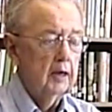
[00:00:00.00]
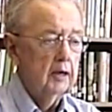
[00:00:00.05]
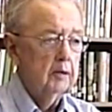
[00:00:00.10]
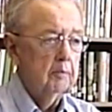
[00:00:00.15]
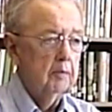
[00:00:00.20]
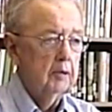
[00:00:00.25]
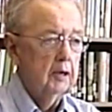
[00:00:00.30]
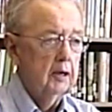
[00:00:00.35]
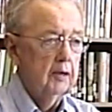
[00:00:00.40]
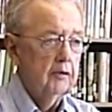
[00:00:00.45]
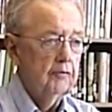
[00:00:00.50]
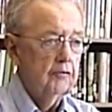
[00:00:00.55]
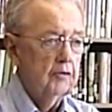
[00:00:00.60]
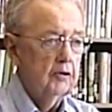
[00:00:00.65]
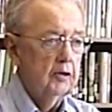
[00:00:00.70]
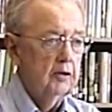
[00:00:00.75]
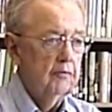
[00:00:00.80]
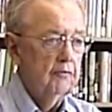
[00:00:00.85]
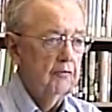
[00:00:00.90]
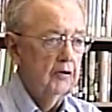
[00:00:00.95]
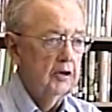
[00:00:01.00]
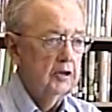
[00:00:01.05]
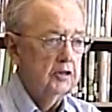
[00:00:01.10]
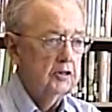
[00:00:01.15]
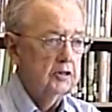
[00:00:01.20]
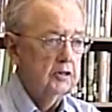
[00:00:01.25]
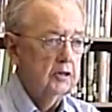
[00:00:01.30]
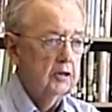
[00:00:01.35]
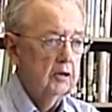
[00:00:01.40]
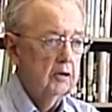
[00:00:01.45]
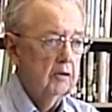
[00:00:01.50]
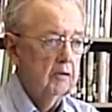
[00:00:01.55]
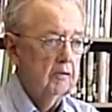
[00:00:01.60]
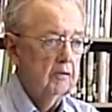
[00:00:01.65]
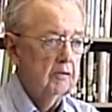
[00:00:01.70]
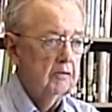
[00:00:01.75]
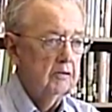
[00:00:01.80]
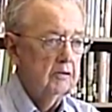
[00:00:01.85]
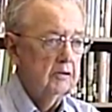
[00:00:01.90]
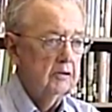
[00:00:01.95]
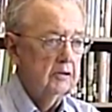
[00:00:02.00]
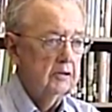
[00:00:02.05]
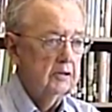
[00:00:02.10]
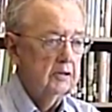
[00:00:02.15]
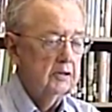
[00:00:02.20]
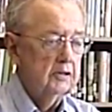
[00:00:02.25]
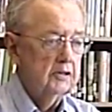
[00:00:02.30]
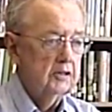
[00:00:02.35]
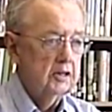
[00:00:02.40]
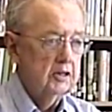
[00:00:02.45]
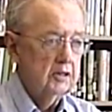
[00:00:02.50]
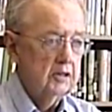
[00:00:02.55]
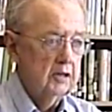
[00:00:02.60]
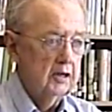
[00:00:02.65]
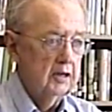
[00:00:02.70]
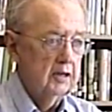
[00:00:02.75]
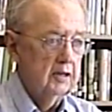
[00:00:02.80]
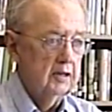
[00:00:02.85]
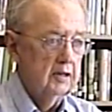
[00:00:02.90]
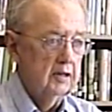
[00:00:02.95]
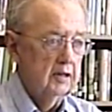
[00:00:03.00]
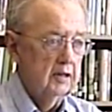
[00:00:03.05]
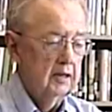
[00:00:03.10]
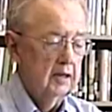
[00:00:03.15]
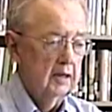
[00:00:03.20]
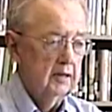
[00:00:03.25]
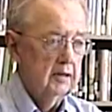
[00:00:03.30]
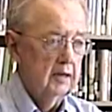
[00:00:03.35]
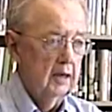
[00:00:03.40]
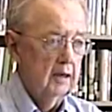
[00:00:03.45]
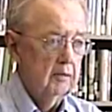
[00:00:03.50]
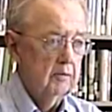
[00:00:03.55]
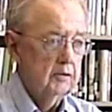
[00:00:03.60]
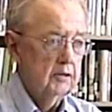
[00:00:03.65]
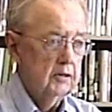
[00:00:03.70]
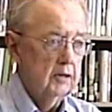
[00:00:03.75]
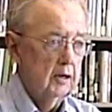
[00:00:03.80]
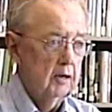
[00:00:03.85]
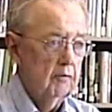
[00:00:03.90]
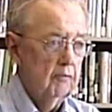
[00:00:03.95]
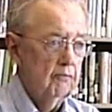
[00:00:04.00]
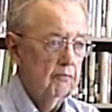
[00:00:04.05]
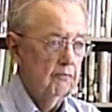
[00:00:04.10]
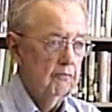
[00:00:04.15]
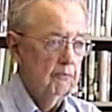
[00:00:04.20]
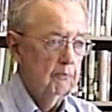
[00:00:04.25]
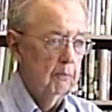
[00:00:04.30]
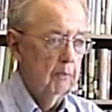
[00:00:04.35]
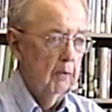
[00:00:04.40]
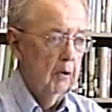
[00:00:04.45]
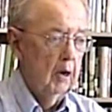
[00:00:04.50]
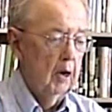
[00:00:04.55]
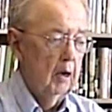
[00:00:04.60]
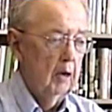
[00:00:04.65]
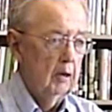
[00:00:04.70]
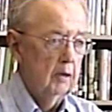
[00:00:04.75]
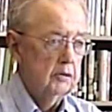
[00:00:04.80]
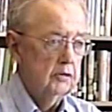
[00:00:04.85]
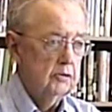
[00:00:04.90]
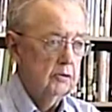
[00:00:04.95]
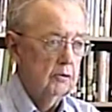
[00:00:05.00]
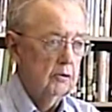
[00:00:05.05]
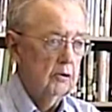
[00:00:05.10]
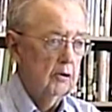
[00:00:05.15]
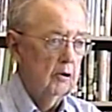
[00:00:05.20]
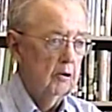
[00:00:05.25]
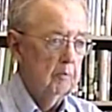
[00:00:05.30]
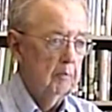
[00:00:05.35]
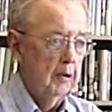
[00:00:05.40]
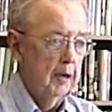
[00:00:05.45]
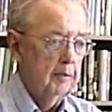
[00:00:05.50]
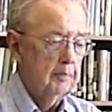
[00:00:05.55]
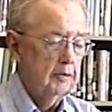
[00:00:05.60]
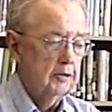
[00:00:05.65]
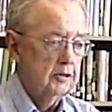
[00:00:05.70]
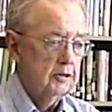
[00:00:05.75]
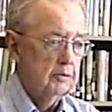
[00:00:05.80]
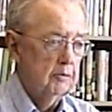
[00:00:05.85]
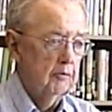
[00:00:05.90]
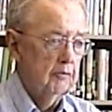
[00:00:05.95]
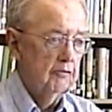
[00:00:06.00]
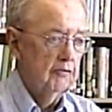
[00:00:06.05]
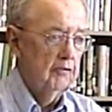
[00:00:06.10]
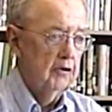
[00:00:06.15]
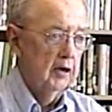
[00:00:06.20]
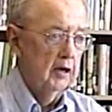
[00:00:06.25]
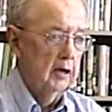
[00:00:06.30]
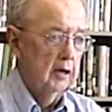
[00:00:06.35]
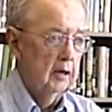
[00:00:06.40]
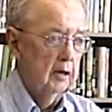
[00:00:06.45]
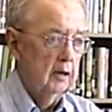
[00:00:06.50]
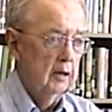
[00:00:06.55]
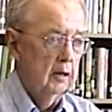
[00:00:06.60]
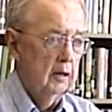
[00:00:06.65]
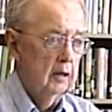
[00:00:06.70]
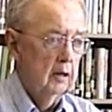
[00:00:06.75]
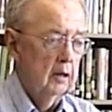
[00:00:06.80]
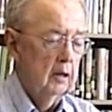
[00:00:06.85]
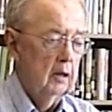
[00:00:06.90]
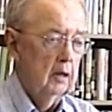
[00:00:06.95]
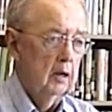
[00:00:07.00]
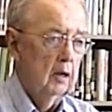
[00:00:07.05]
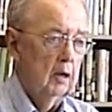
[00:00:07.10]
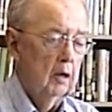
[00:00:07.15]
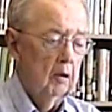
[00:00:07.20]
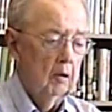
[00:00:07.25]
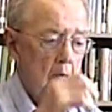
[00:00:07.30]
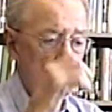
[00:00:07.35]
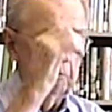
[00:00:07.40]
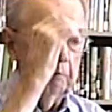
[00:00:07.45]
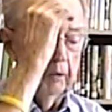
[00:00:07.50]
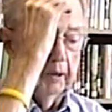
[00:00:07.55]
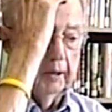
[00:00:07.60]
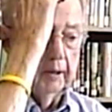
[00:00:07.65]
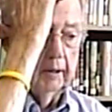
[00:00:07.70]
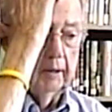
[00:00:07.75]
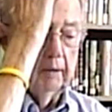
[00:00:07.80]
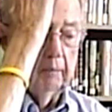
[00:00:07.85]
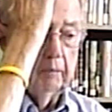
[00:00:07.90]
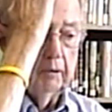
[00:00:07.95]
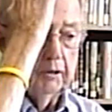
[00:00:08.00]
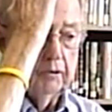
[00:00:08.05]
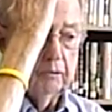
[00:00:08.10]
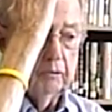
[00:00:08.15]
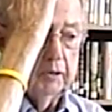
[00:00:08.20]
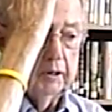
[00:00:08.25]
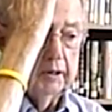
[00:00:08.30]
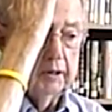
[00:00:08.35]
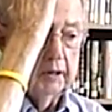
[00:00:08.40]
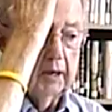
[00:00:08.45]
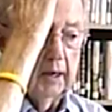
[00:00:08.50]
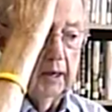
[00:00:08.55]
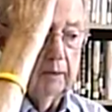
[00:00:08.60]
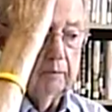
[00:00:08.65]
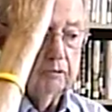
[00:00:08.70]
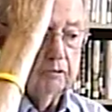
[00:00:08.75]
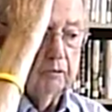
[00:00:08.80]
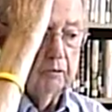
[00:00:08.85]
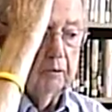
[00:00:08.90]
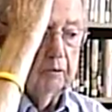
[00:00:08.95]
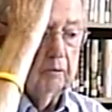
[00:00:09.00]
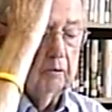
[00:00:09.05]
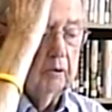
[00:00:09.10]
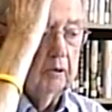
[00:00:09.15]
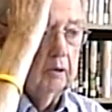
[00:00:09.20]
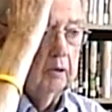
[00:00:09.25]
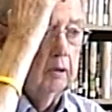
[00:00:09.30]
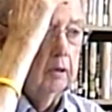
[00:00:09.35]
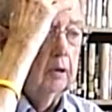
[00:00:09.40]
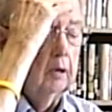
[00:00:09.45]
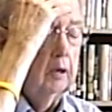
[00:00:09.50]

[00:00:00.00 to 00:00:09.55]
ultimately for the invasion of Sicily. That was our so-called baptism of fire. But in between times, we were